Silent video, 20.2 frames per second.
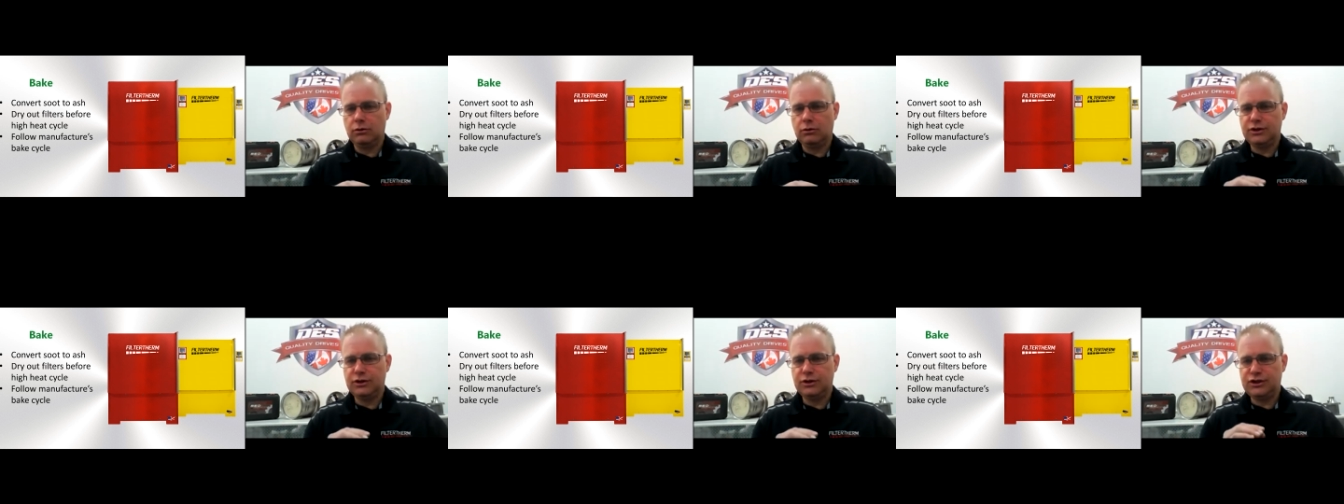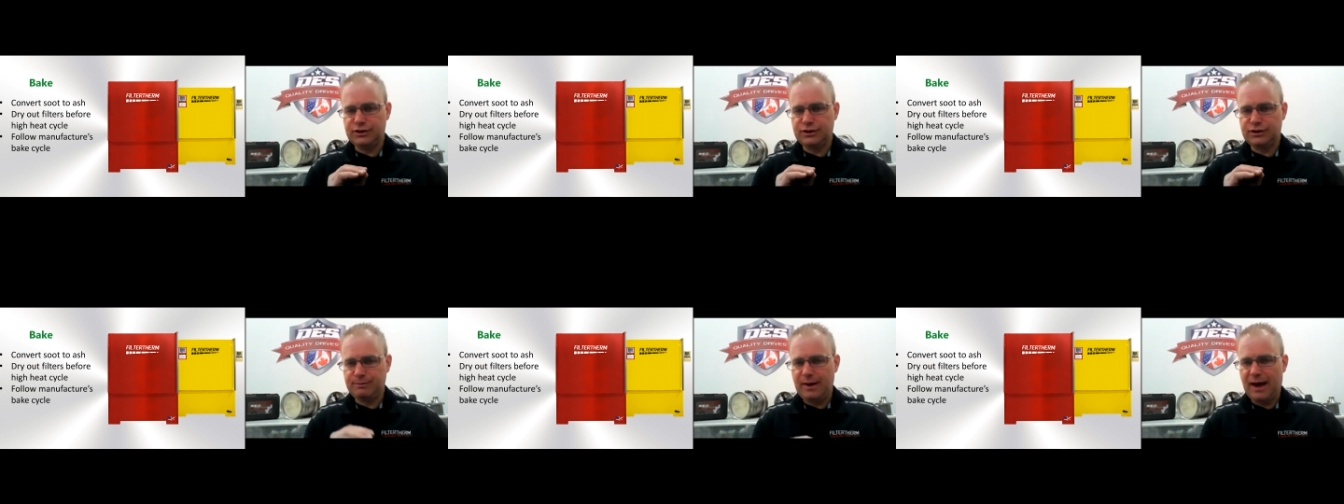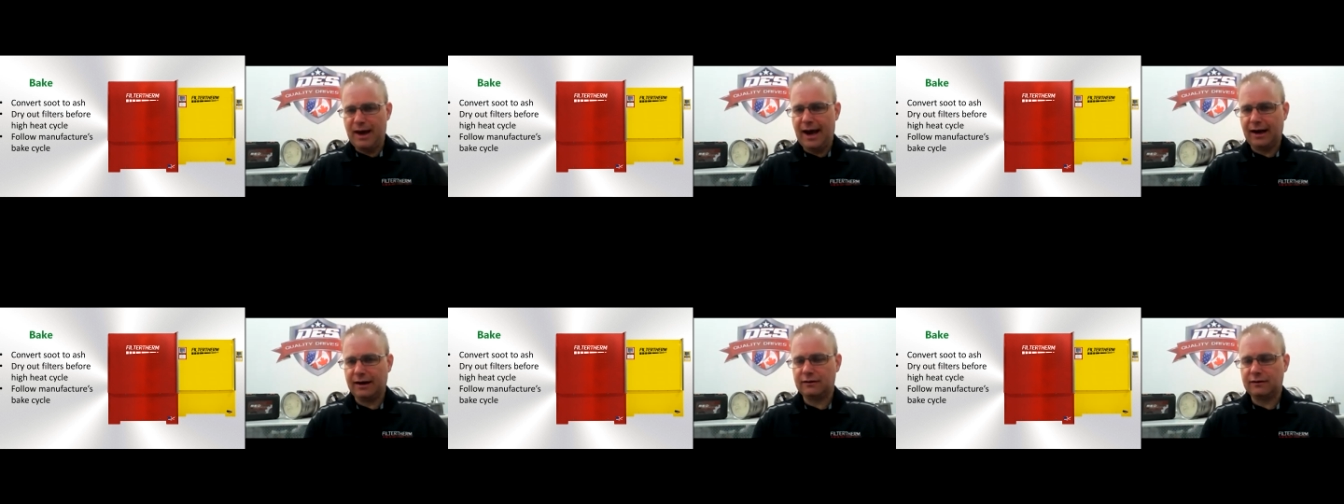
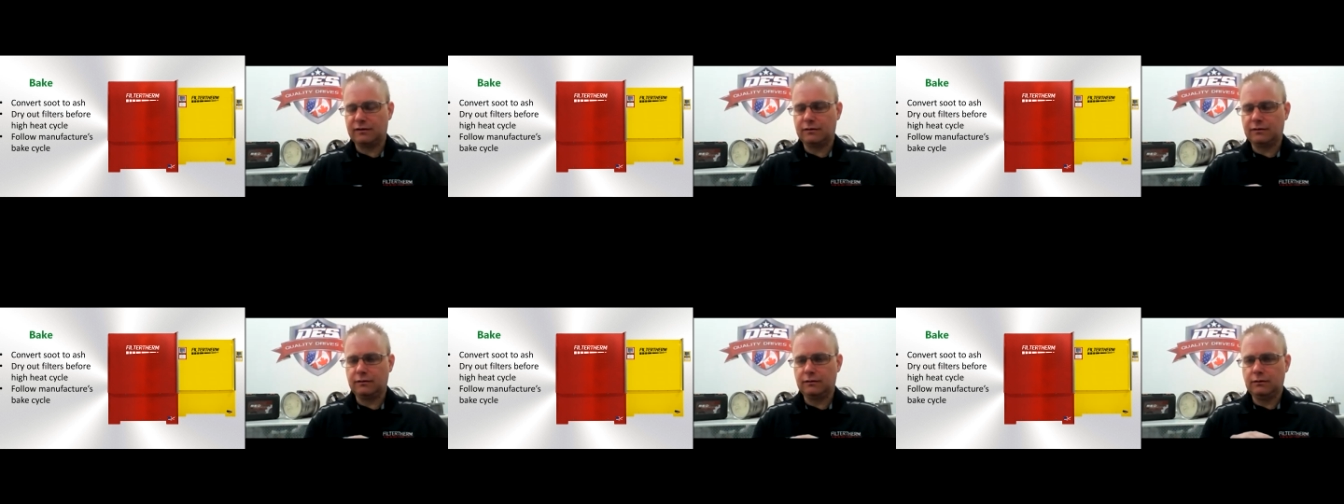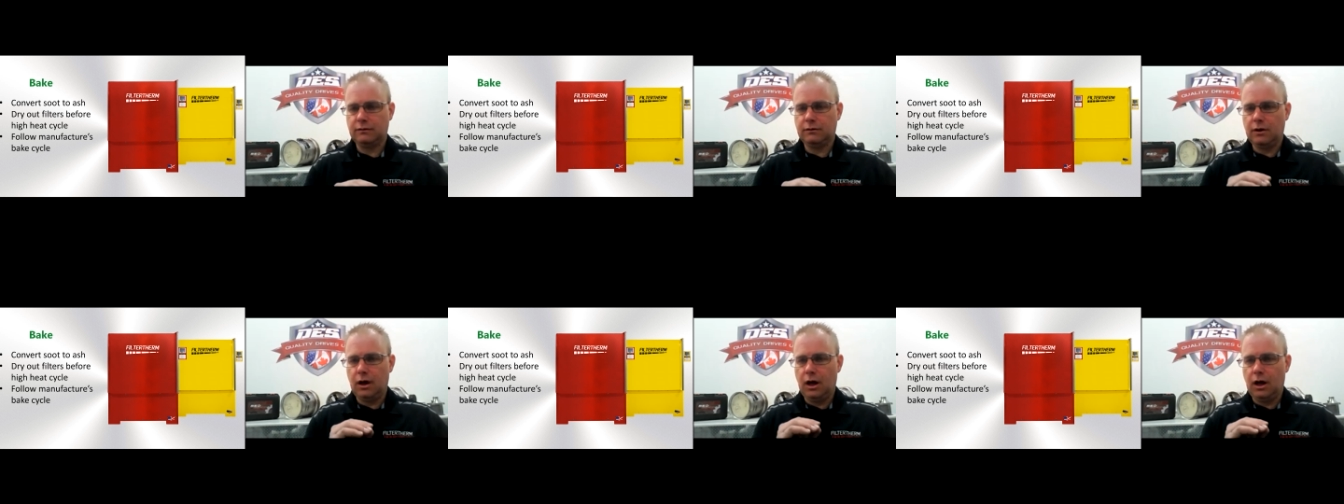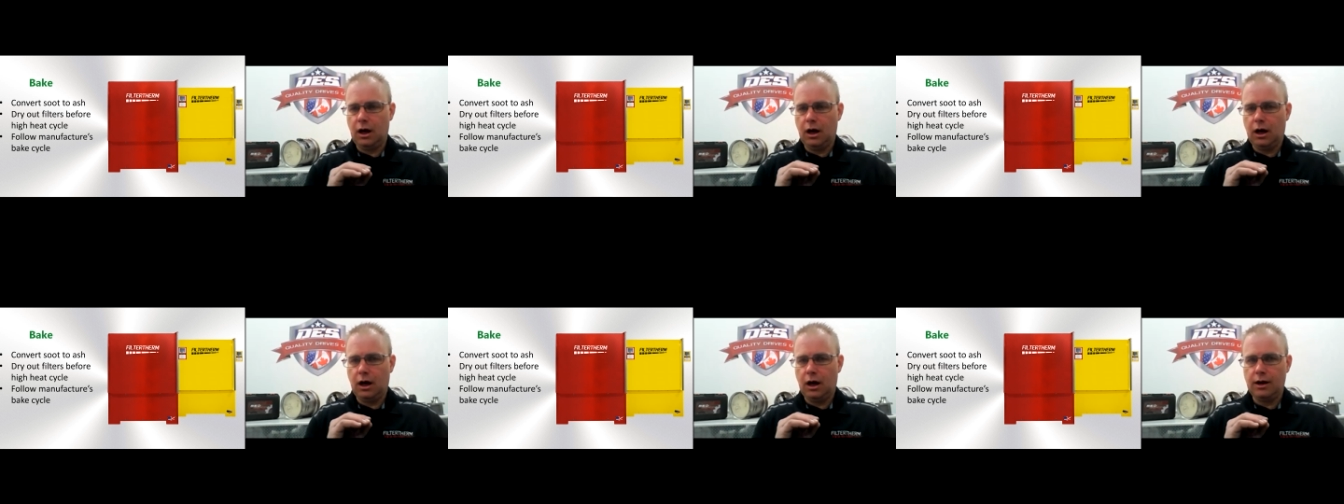specs
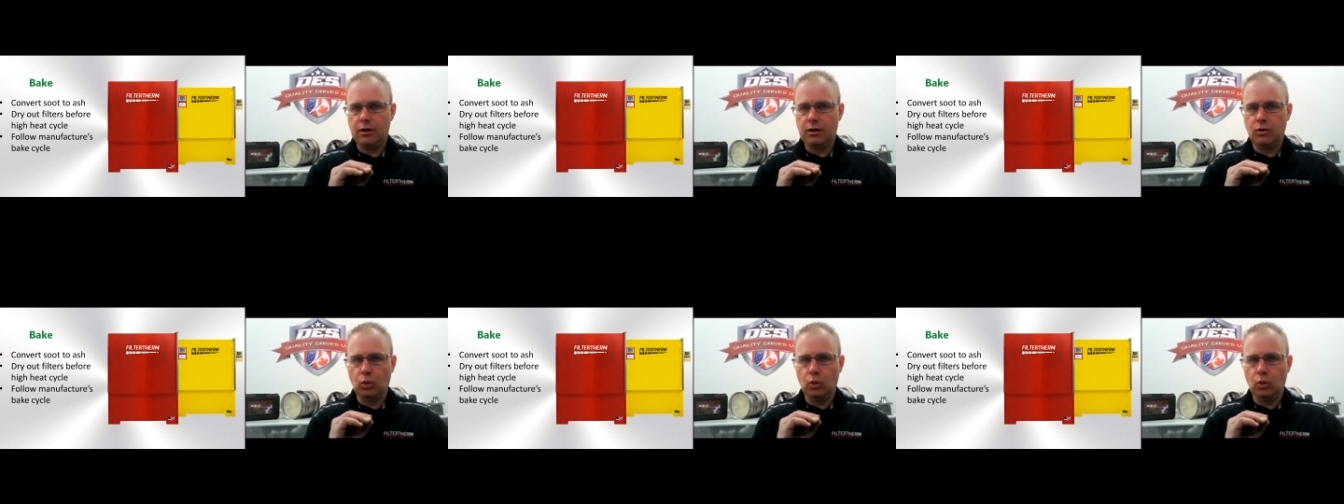on